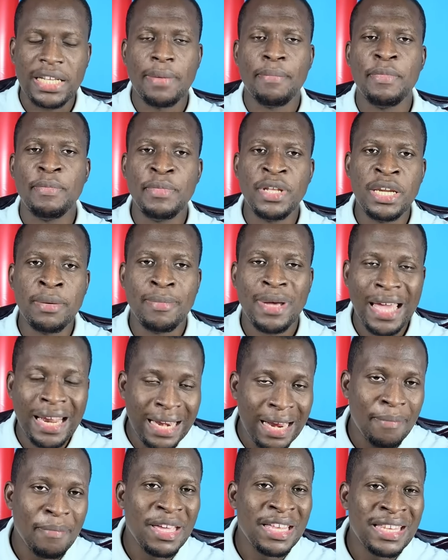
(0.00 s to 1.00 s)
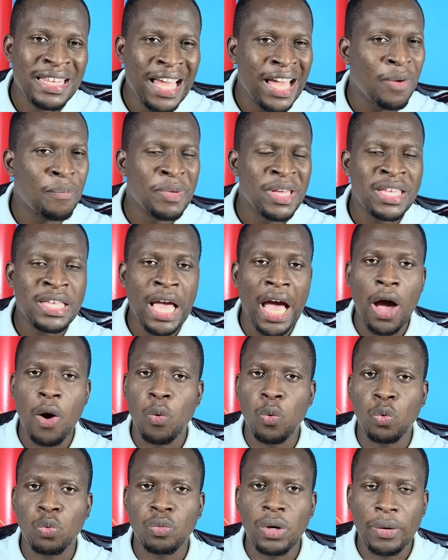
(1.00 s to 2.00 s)
the minimum and the
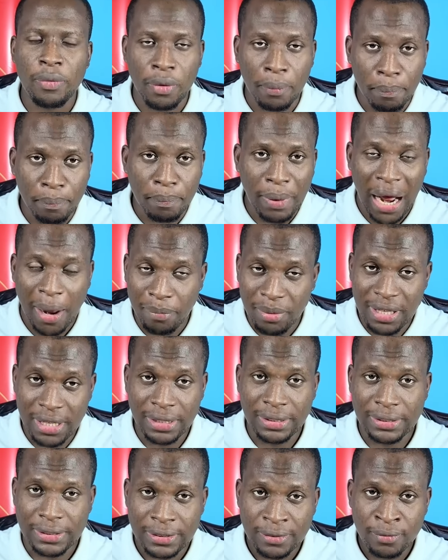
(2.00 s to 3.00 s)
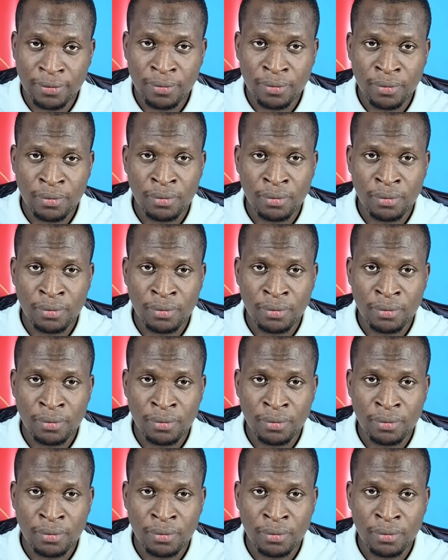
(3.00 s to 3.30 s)
minimum updates.